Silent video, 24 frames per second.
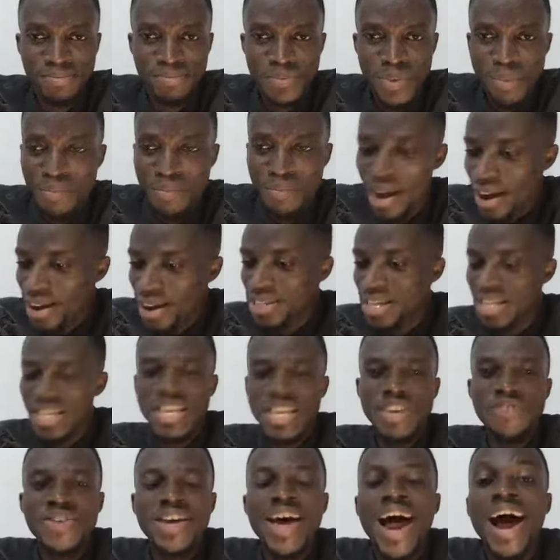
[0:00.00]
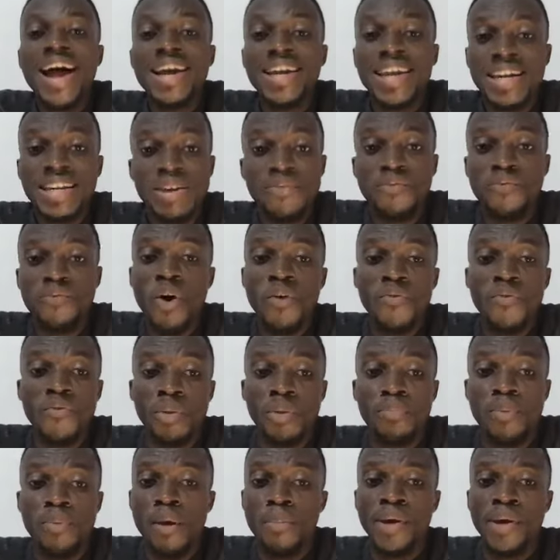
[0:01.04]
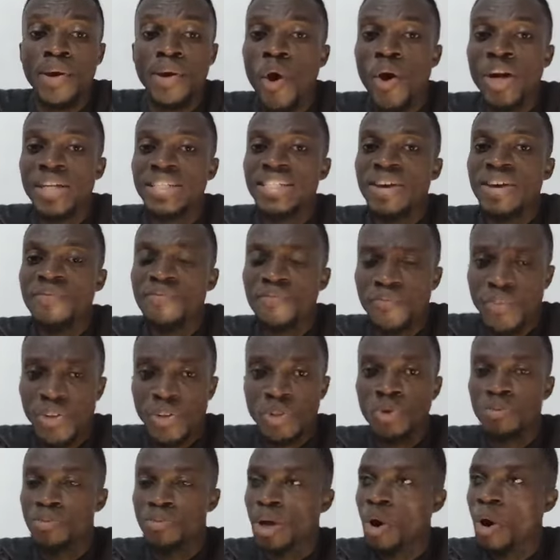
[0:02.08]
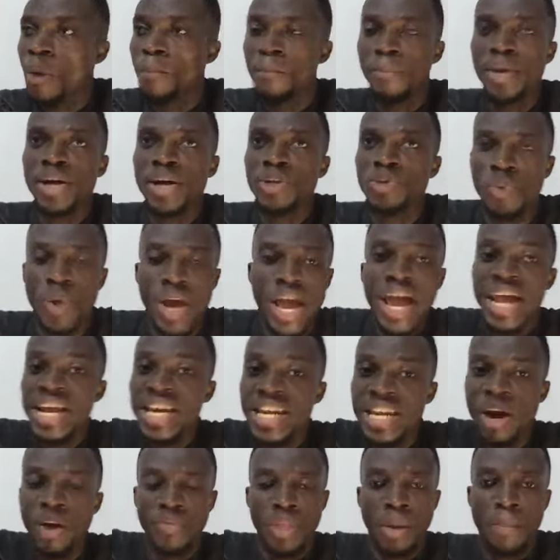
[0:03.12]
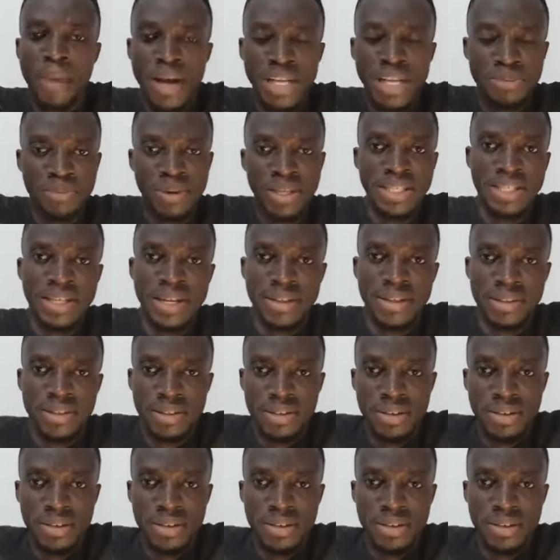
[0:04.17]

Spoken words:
My cousin, even under the Fourth Republic, or not fit to be compared to any of the past presidents.